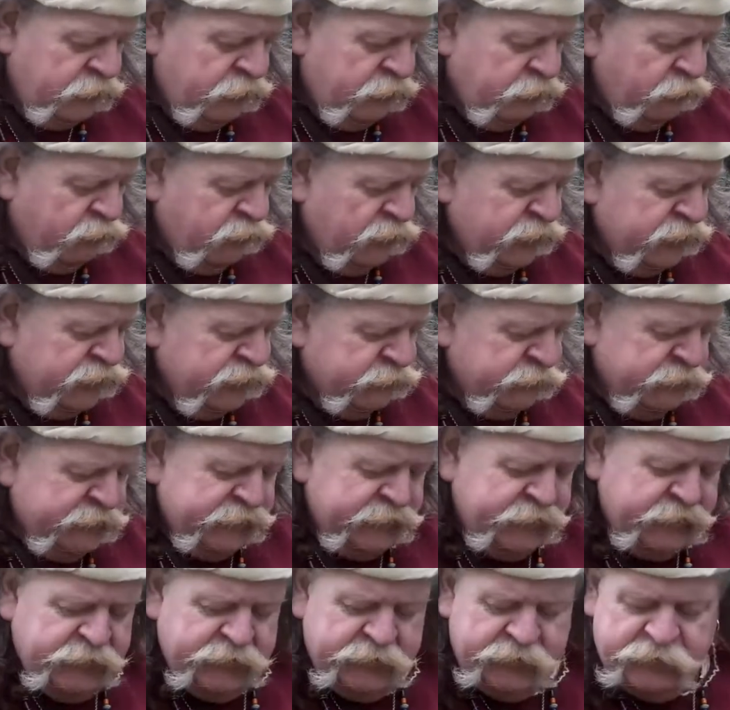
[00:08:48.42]
brings me
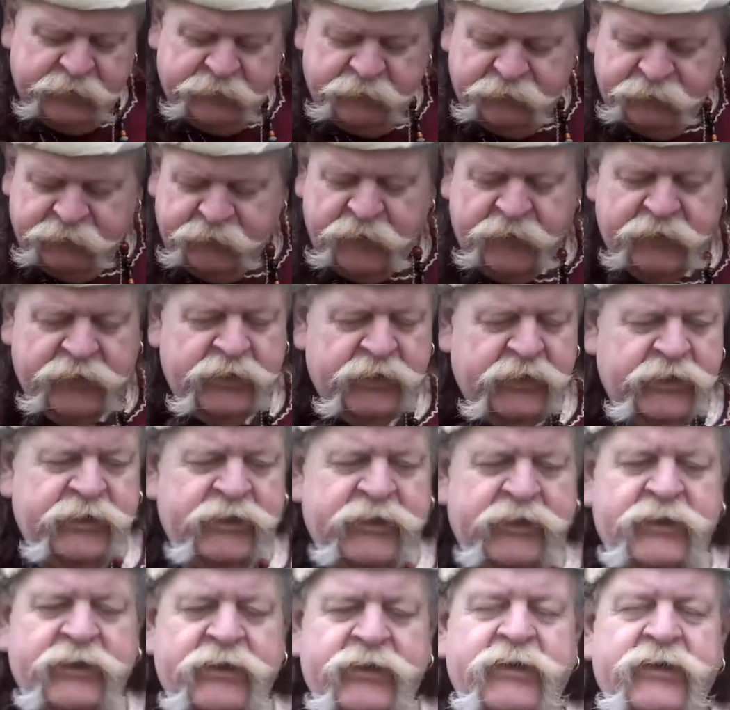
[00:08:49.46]
finally
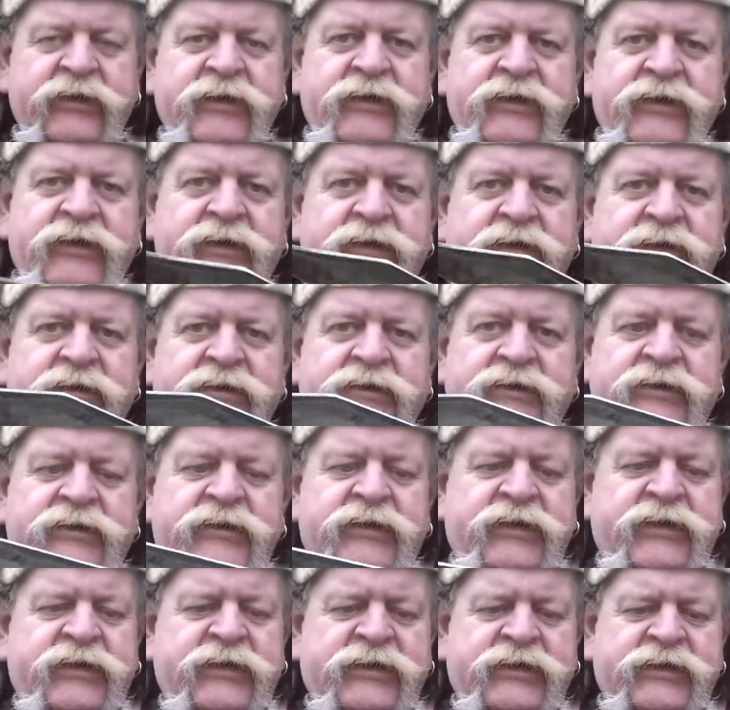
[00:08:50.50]
to
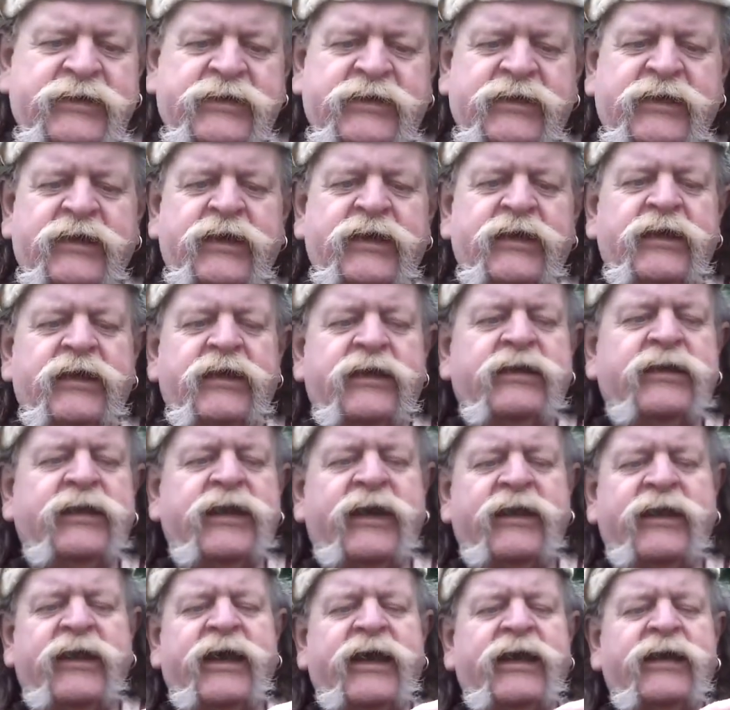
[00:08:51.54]
this. Now
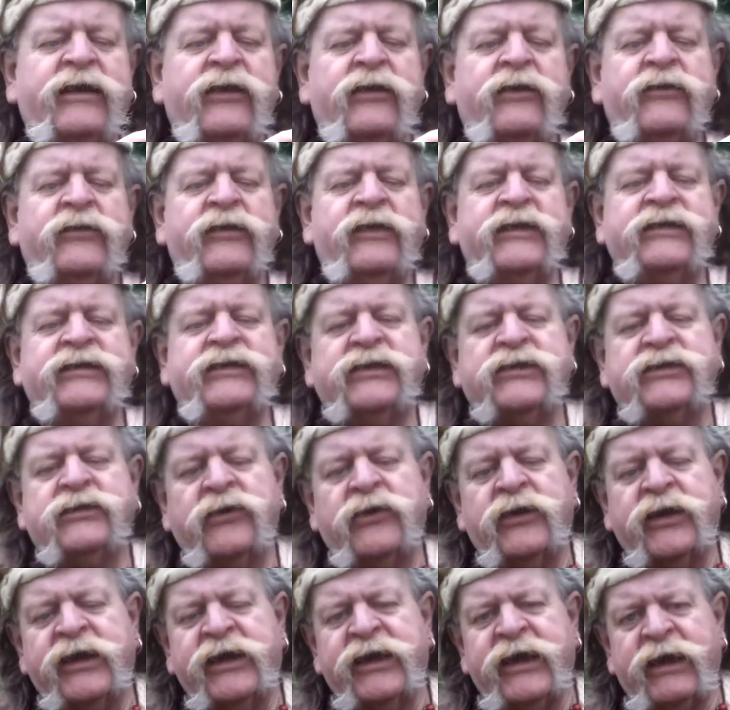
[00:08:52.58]
the handle on this has got
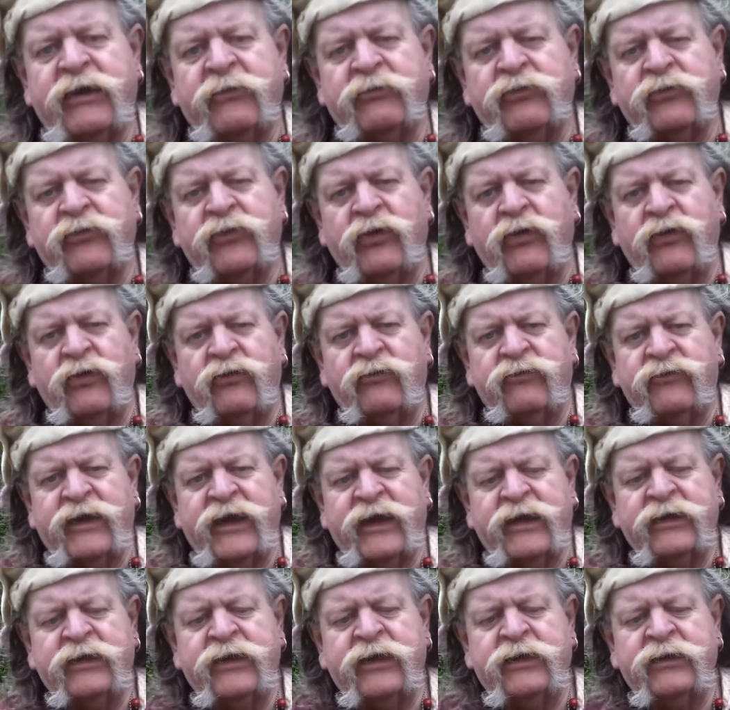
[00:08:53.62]
a cap of
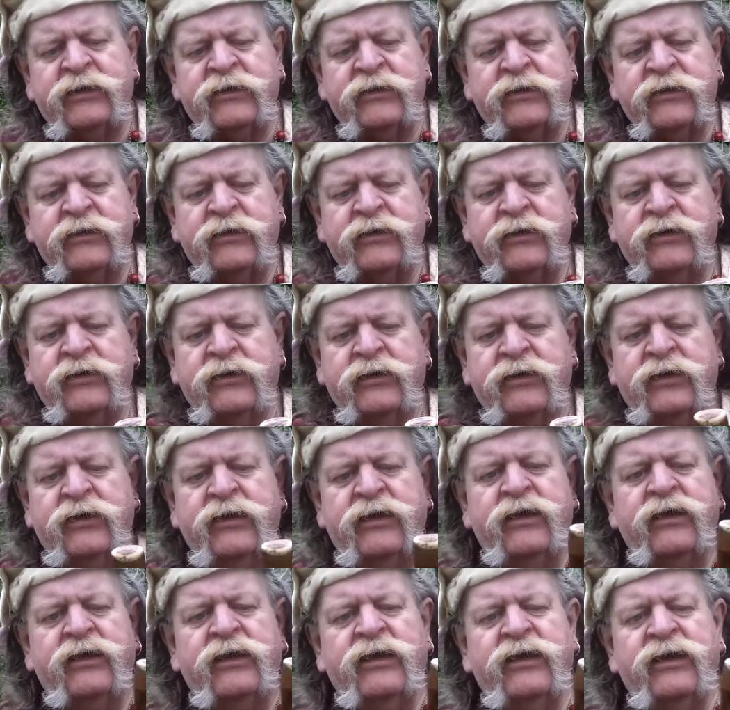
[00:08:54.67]
antler,
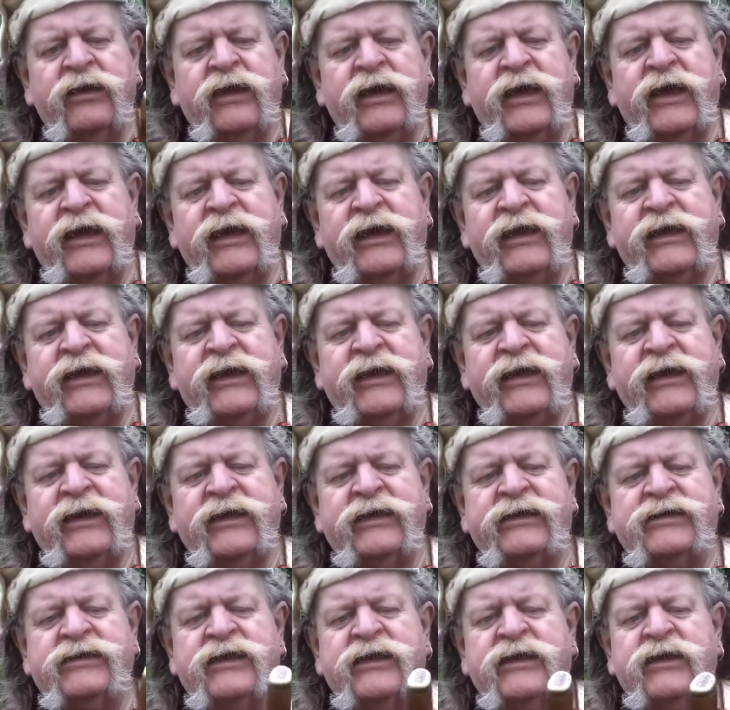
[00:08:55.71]
and it
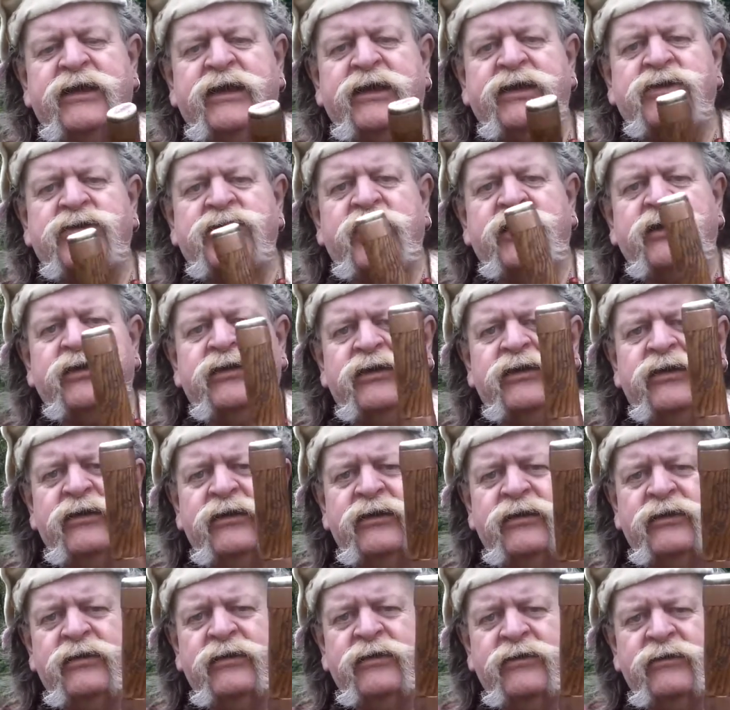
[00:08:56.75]
has a dragon
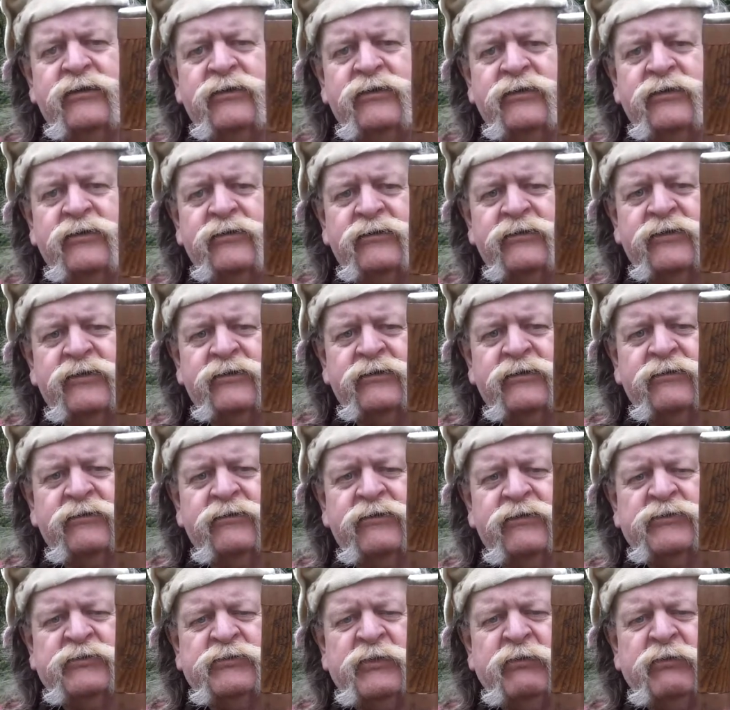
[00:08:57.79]

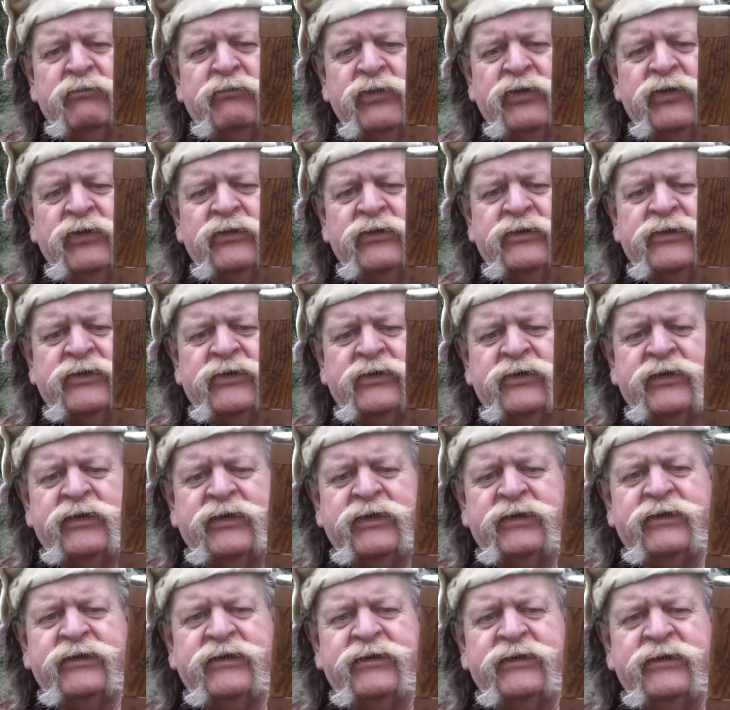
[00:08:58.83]
that's been burnt on it.
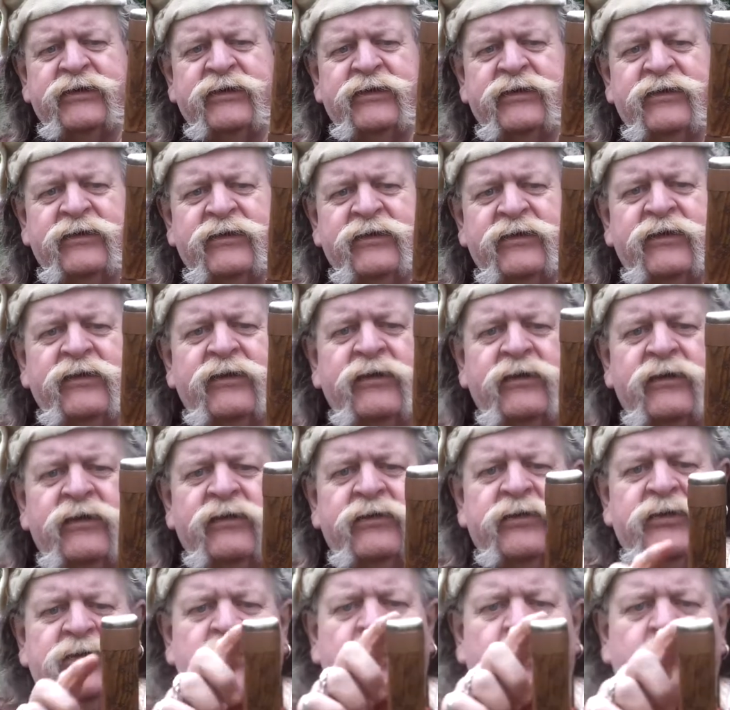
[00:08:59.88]

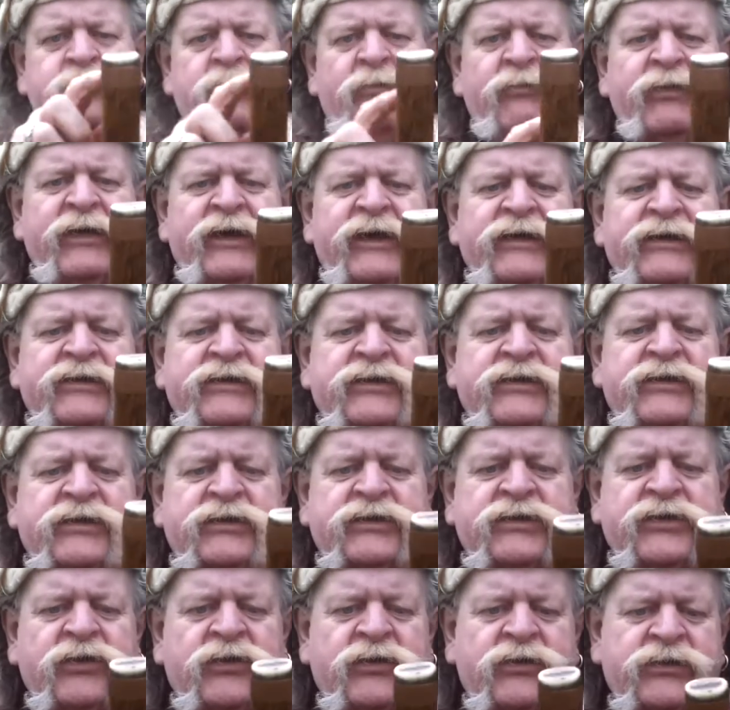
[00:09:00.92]
Copper bands has
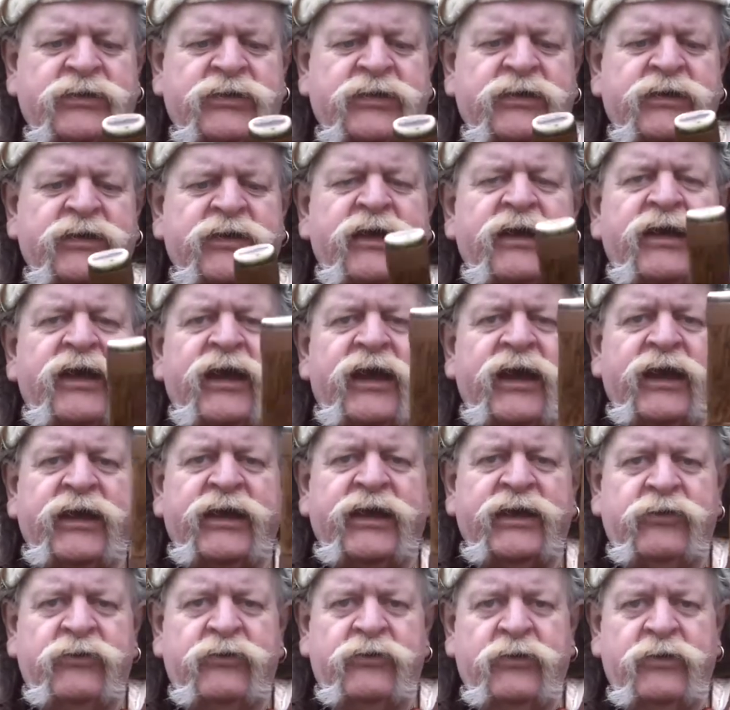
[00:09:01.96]
got
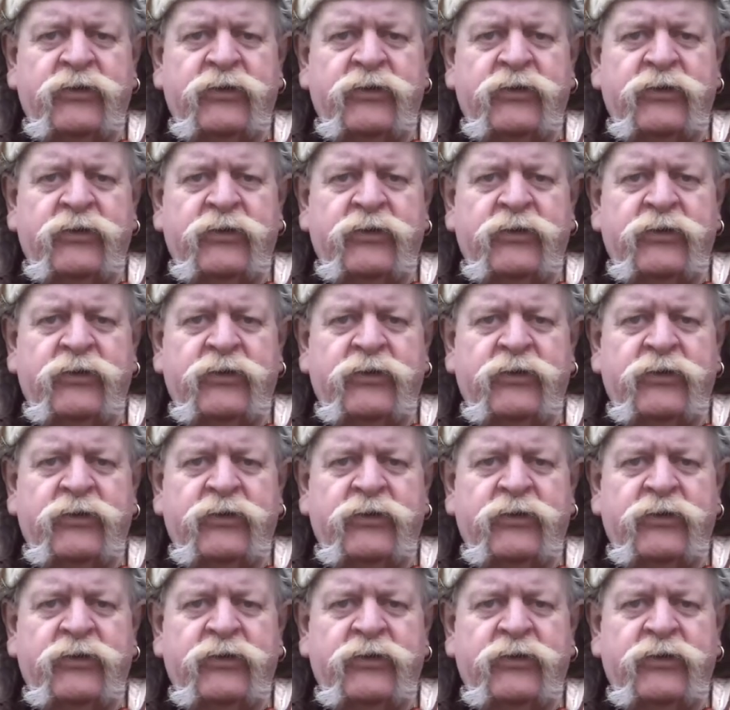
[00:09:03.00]
Egil